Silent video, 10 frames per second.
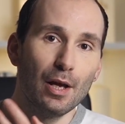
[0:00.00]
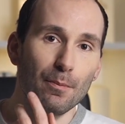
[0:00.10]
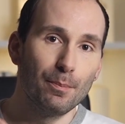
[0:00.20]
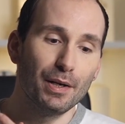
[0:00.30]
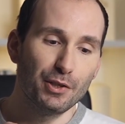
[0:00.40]

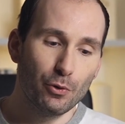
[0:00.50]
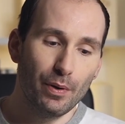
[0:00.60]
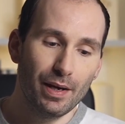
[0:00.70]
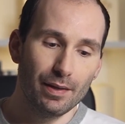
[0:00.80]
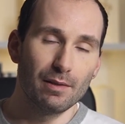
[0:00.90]
much
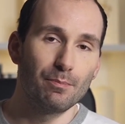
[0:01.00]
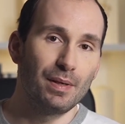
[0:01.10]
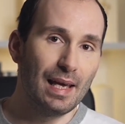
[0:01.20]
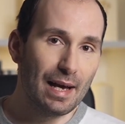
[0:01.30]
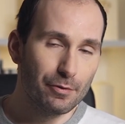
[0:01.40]
quicker than
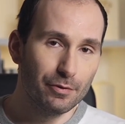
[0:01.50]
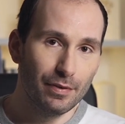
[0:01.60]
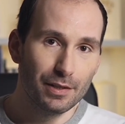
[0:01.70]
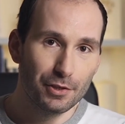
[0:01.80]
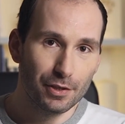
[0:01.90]
Piano
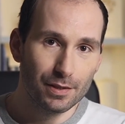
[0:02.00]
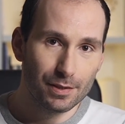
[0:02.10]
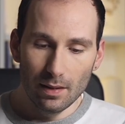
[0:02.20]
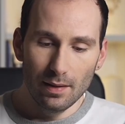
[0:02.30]
Adventures.